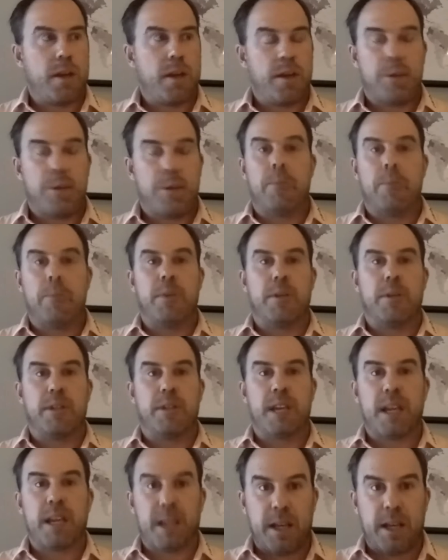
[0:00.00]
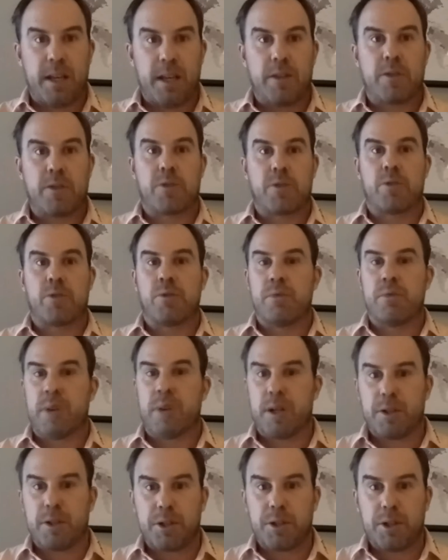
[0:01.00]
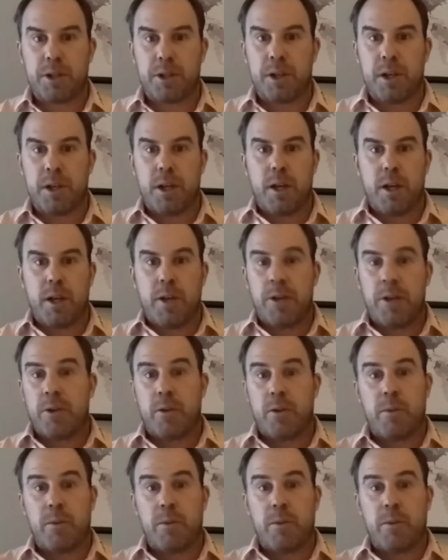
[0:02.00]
you're, you're taking in so much you're uh-huh.